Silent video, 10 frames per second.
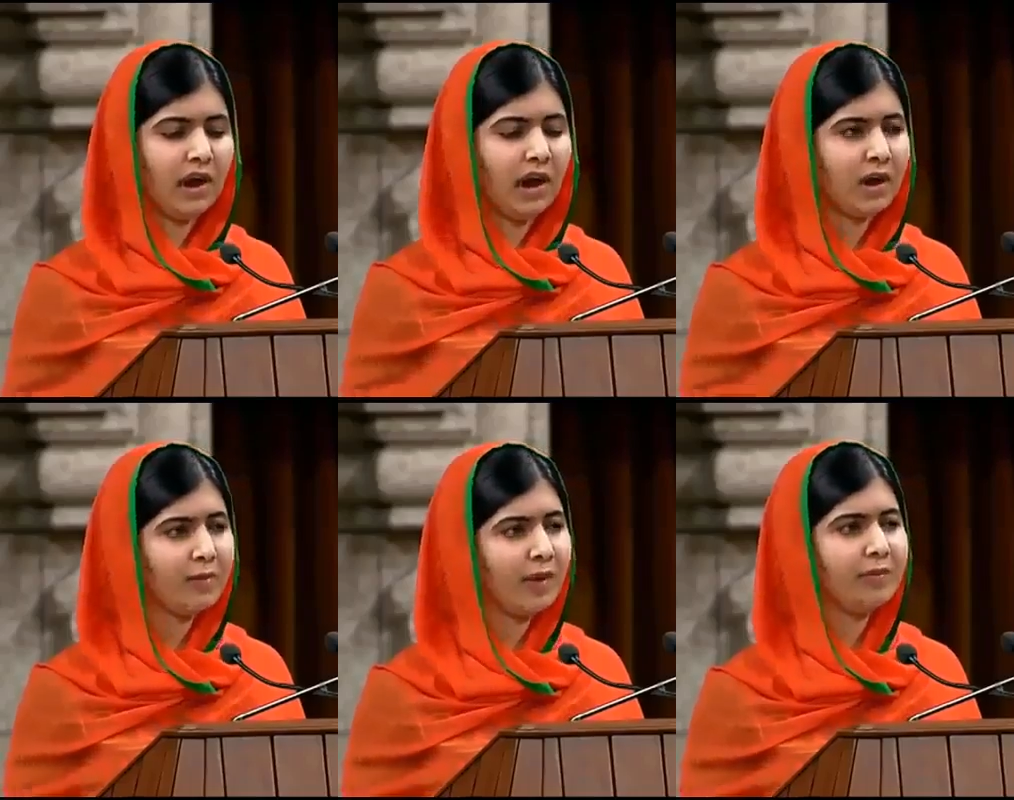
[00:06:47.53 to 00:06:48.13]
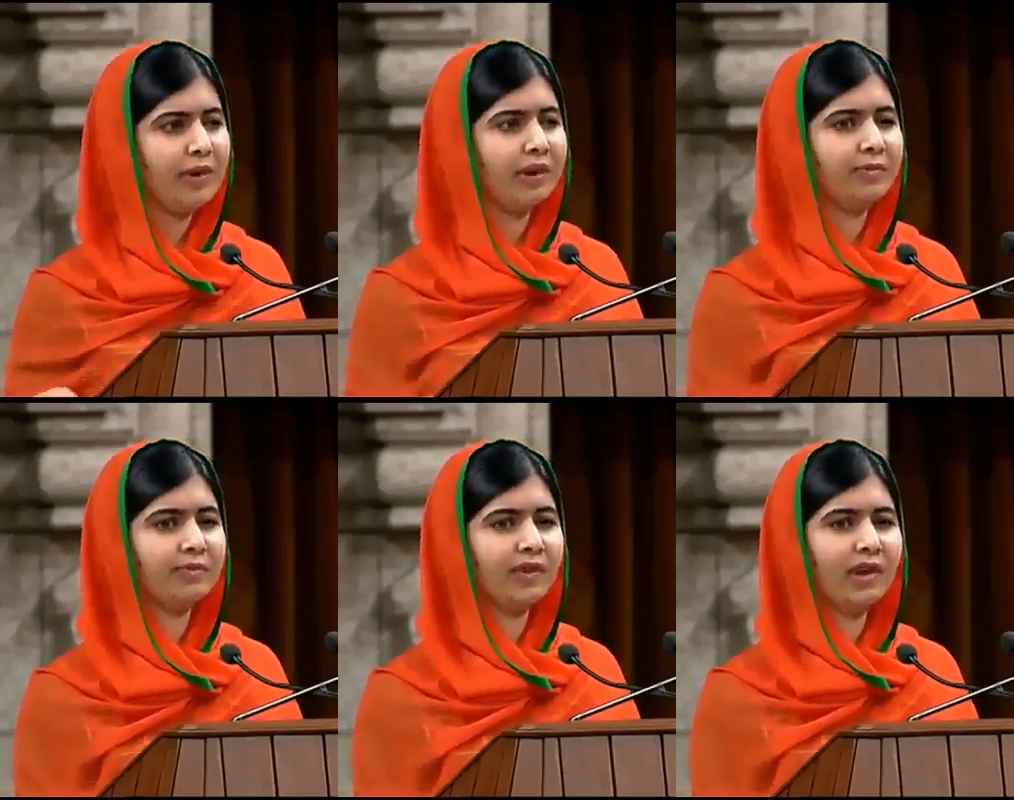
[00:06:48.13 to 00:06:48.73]
I remember
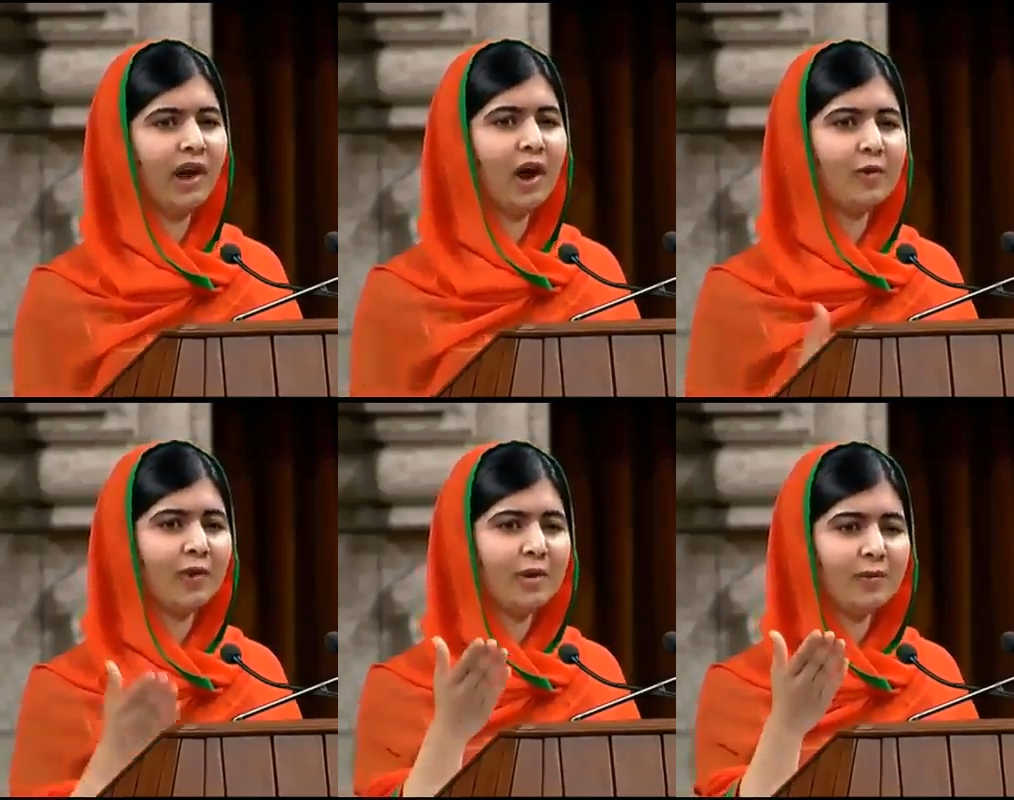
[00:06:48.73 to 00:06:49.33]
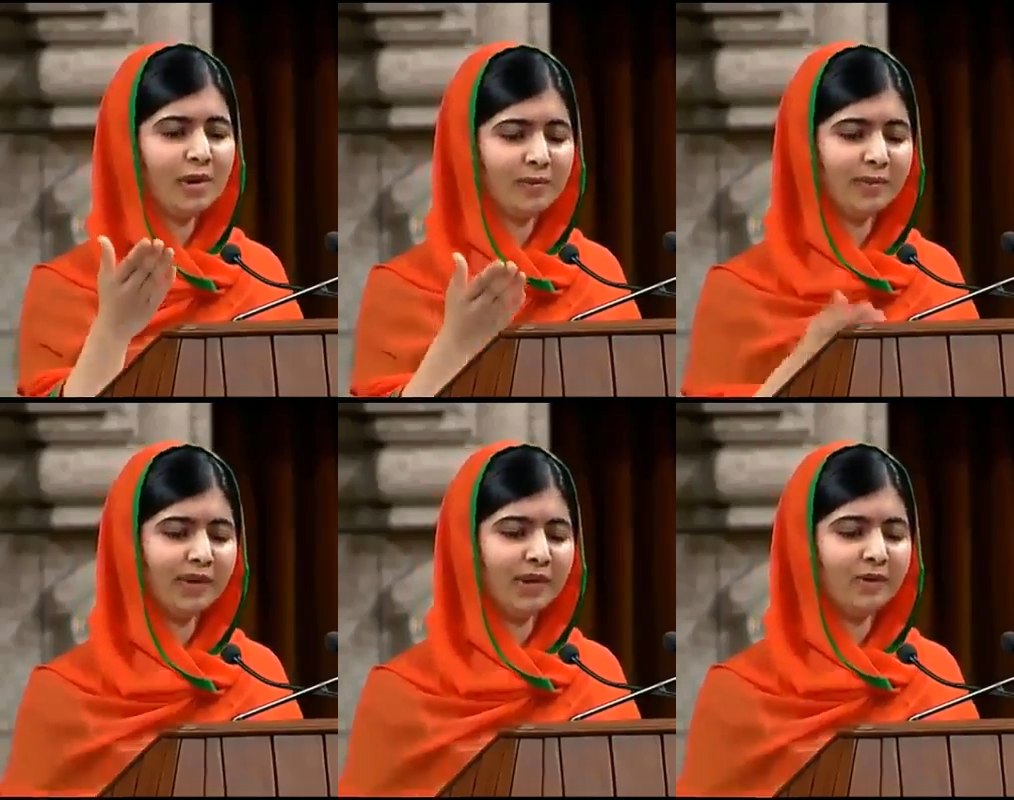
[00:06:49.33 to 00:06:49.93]
how my
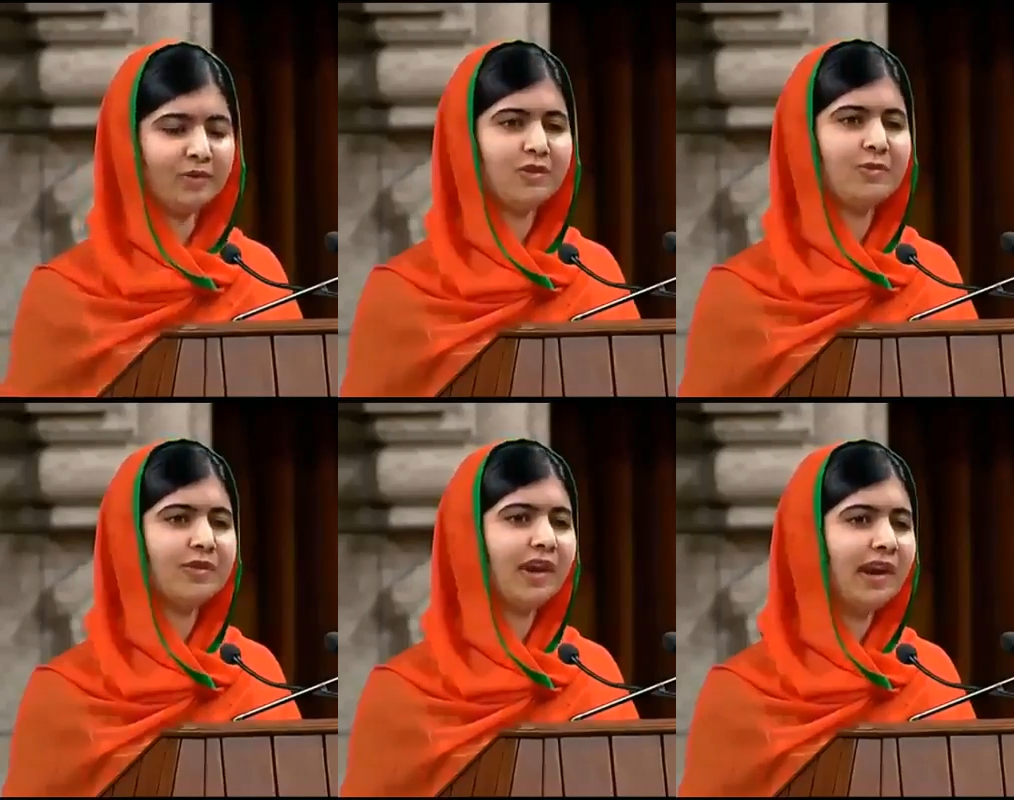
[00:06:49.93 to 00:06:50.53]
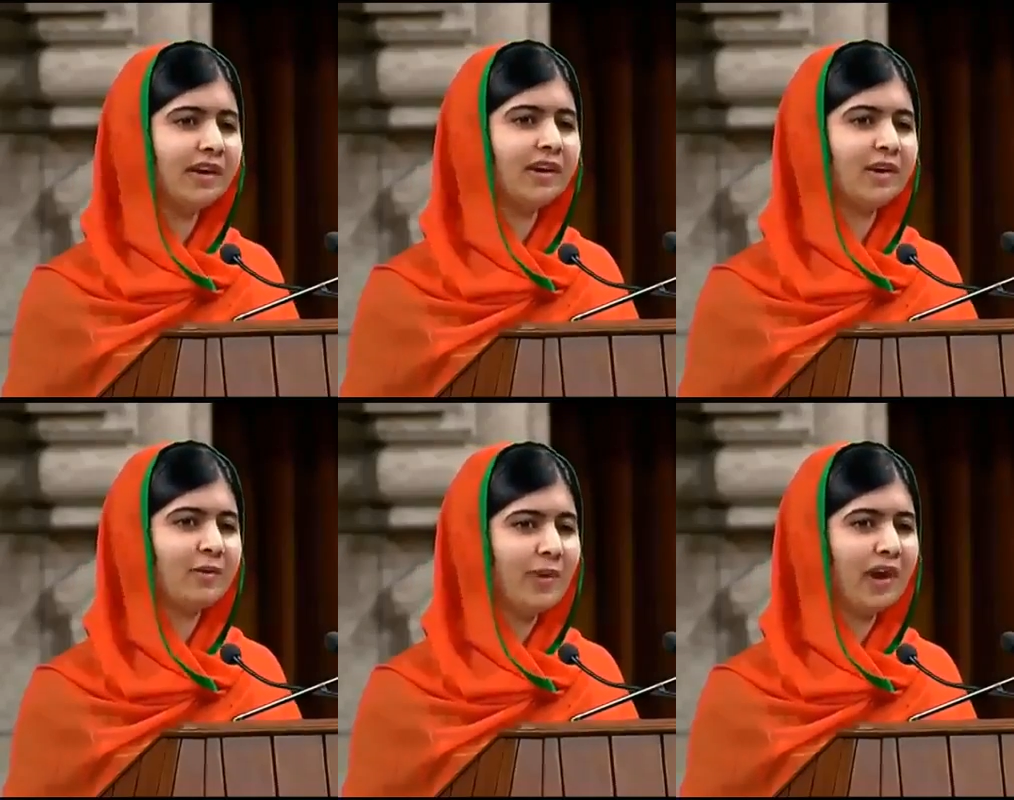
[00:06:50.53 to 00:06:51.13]
mom used to put a ladder
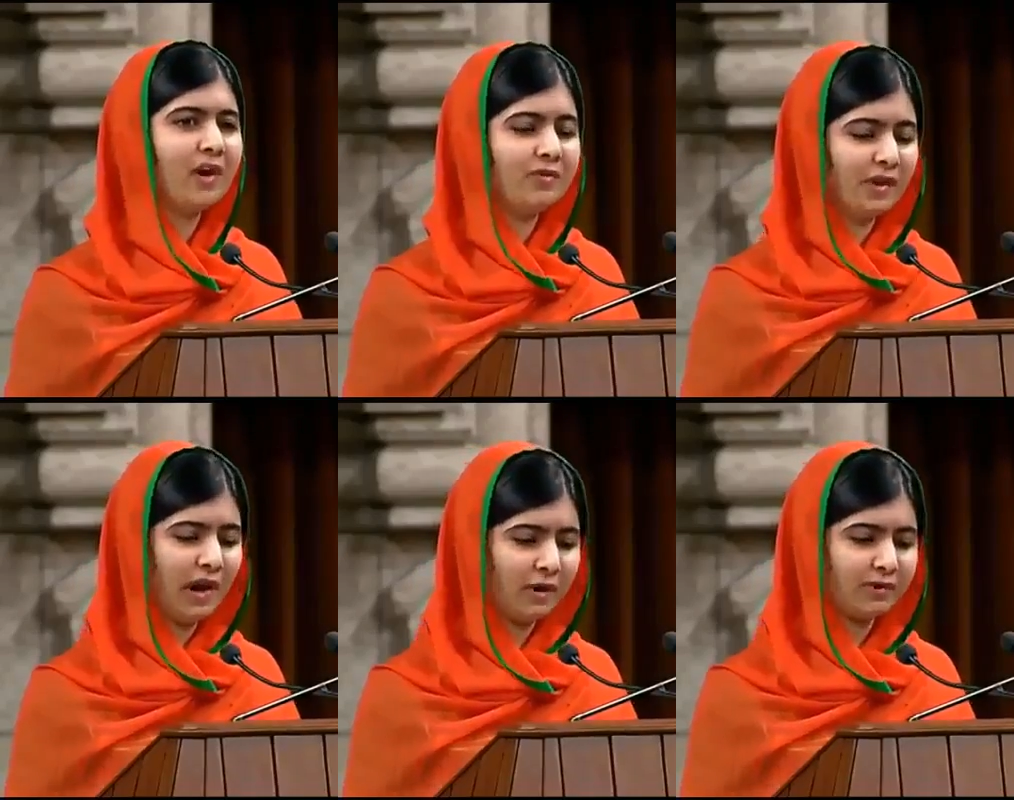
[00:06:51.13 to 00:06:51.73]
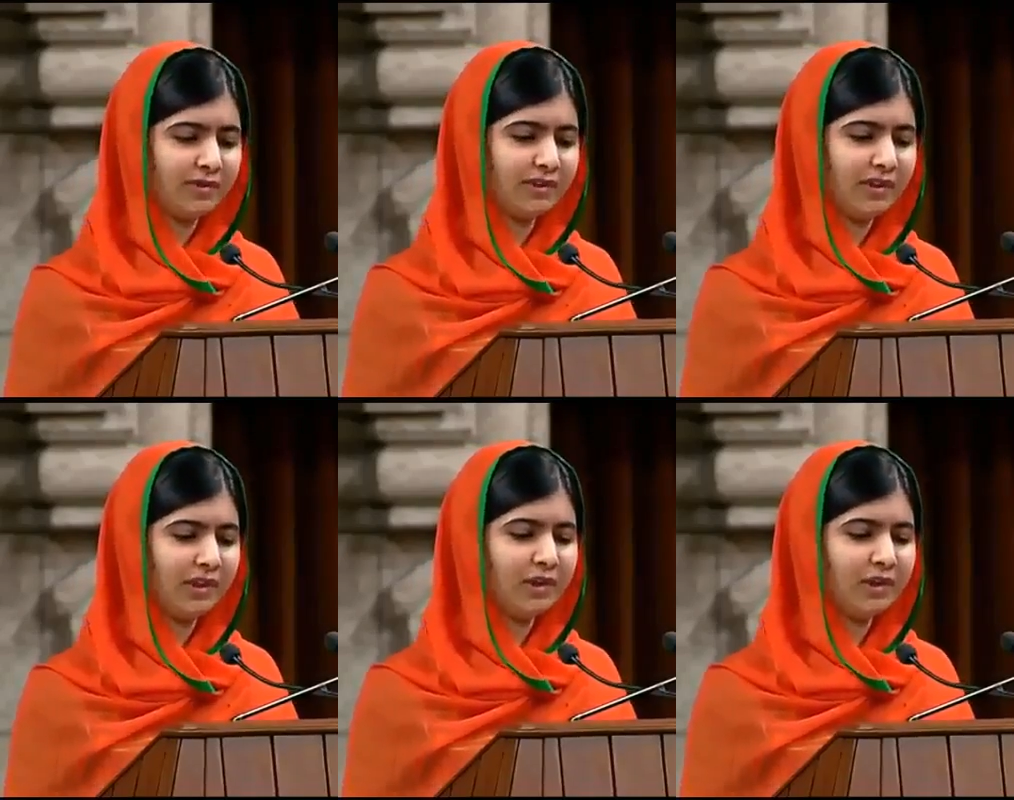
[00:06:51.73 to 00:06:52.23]
at the back of our house